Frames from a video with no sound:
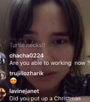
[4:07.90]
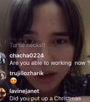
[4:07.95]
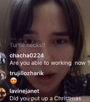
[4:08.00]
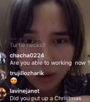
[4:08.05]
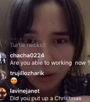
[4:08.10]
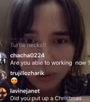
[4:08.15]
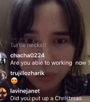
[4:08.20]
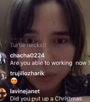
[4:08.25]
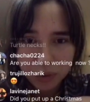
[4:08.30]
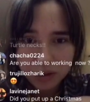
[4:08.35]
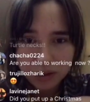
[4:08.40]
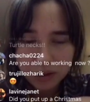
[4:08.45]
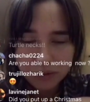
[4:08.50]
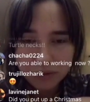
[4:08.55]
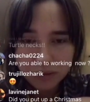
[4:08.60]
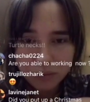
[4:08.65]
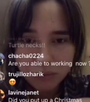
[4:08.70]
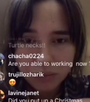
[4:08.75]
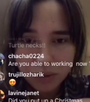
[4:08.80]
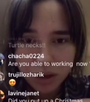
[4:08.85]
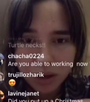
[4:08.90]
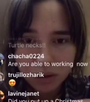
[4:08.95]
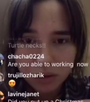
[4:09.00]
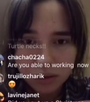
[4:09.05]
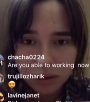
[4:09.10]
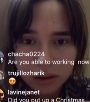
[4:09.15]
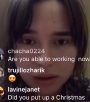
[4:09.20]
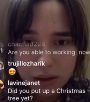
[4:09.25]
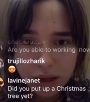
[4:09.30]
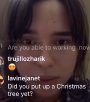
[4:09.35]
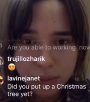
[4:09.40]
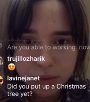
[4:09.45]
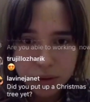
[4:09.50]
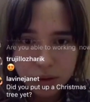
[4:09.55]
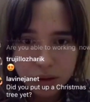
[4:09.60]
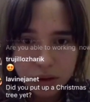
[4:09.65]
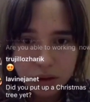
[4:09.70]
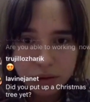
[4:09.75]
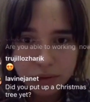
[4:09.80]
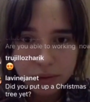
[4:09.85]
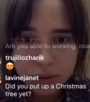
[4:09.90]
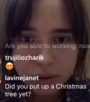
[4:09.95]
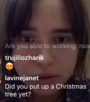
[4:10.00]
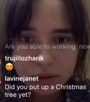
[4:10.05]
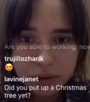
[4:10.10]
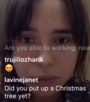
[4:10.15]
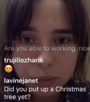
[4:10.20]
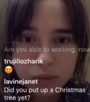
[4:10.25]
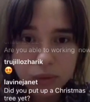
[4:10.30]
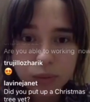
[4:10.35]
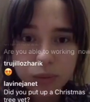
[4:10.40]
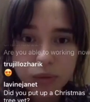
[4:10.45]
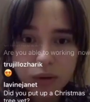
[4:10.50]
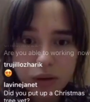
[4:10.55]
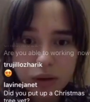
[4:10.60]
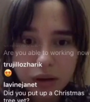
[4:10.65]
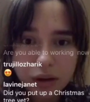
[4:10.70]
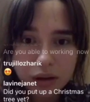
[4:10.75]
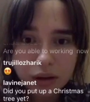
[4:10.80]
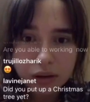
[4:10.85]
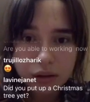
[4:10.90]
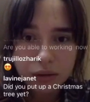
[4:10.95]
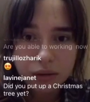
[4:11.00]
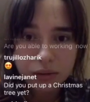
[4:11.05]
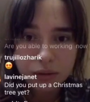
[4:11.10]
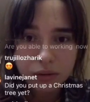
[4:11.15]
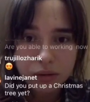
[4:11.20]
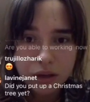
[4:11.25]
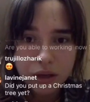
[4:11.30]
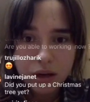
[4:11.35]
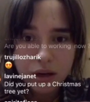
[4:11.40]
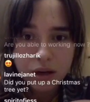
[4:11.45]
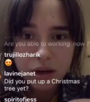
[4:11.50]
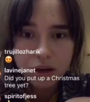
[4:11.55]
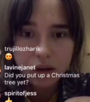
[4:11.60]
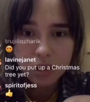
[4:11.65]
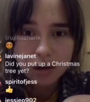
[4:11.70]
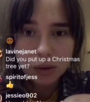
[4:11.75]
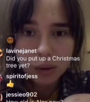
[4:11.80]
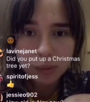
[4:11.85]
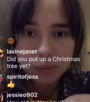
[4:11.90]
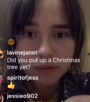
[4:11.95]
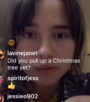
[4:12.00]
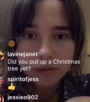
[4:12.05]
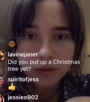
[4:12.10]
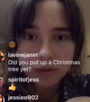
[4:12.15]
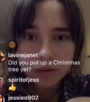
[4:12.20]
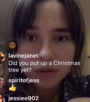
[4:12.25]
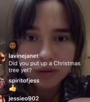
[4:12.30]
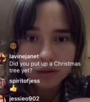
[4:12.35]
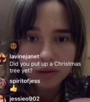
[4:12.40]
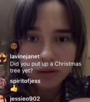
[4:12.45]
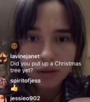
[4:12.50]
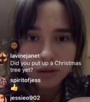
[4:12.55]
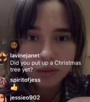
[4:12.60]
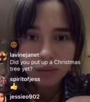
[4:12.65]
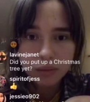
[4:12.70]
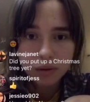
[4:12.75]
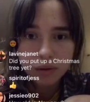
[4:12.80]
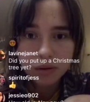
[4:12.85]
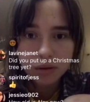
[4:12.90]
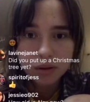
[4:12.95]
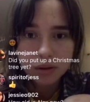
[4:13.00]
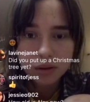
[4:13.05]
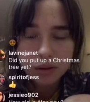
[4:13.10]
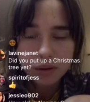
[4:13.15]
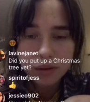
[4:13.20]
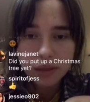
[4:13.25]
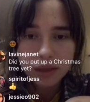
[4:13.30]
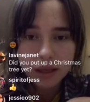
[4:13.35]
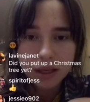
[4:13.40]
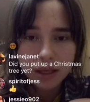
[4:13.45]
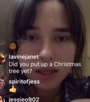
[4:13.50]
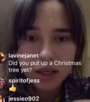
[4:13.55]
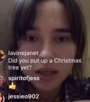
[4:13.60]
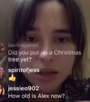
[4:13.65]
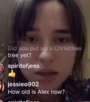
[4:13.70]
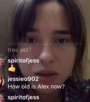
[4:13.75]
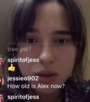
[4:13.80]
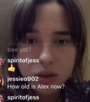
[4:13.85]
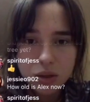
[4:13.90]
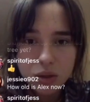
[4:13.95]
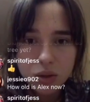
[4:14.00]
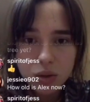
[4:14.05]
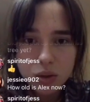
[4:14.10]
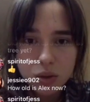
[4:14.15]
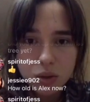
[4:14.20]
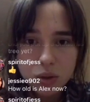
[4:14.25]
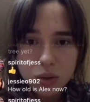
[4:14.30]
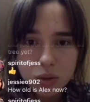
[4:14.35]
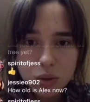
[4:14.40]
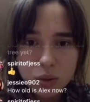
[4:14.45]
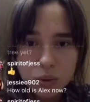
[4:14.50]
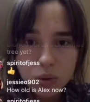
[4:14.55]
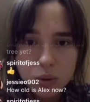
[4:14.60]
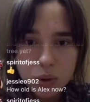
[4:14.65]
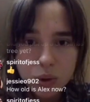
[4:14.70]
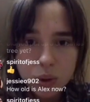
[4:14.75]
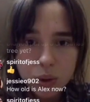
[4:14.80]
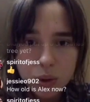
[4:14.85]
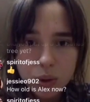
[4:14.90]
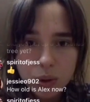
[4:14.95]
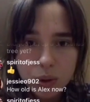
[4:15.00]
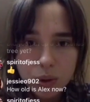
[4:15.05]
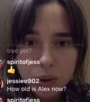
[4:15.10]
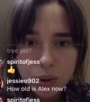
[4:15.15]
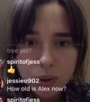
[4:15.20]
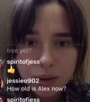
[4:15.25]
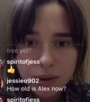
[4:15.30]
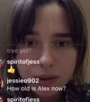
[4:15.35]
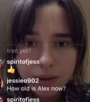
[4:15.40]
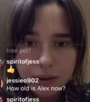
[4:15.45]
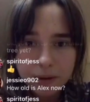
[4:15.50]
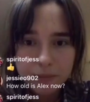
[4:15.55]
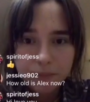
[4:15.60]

Where do you live now? We live in Maryland. Come to California. We were in California. Hopefully you see the word soon. Thank you.